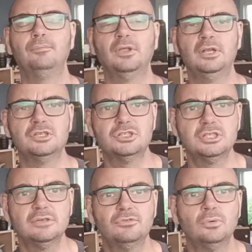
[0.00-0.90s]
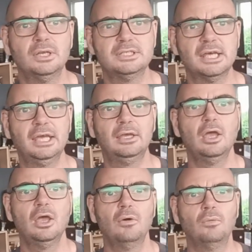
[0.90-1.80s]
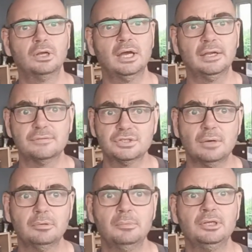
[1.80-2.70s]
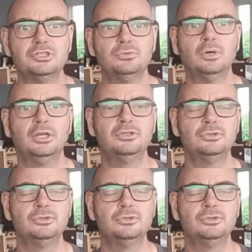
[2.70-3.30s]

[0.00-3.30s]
initiative do I take, what kind of supplements do I